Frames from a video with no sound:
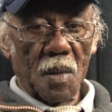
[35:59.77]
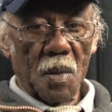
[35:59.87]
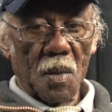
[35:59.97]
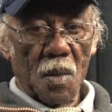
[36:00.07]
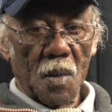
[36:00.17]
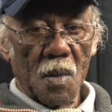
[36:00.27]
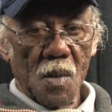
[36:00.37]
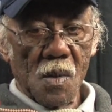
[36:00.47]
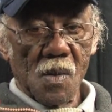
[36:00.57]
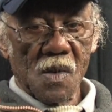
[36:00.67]
I
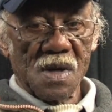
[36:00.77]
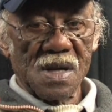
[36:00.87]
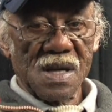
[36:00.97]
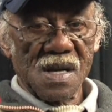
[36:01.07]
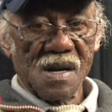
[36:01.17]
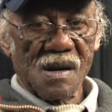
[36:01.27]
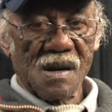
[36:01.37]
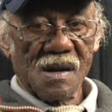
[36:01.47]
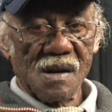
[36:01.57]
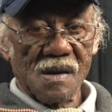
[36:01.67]
was discharged.